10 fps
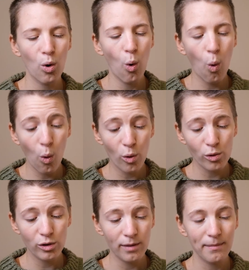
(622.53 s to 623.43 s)

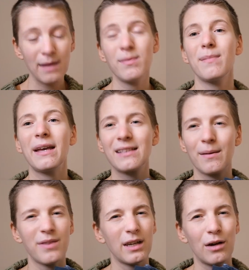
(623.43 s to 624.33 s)
or maybe make
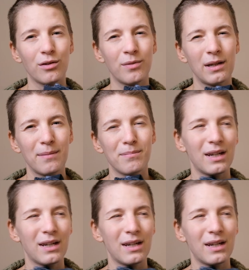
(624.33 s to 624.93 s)
something out of them,